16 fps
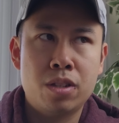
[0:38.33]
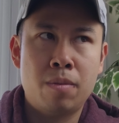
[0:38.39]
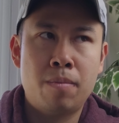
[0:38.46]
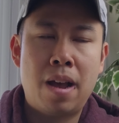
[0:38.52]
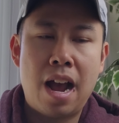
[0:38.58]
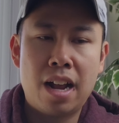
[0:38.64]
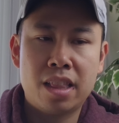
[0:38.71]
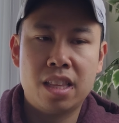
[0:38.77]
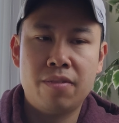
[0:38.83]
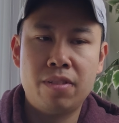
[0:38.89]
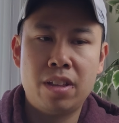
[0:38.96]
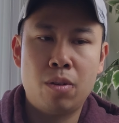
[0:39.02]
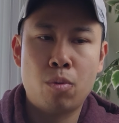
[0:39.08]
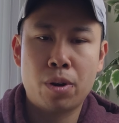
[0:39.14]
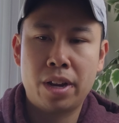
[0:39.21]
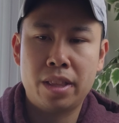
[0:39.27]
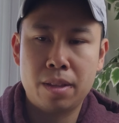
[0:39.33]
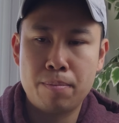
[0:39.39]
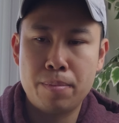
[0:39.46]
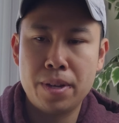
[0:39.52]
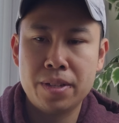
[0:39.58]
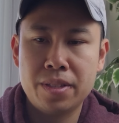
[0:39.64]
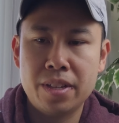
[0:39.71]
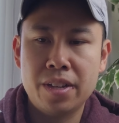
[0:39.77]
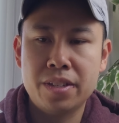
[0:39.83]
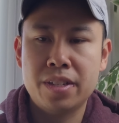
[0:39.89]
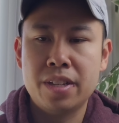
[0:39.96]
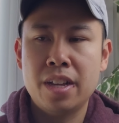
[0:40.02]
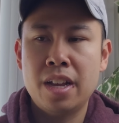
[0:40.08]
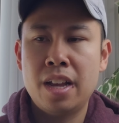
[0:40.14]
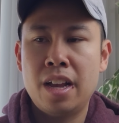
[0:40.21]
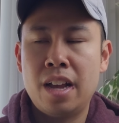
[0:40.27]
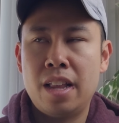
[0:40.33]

So I'm actively working the business.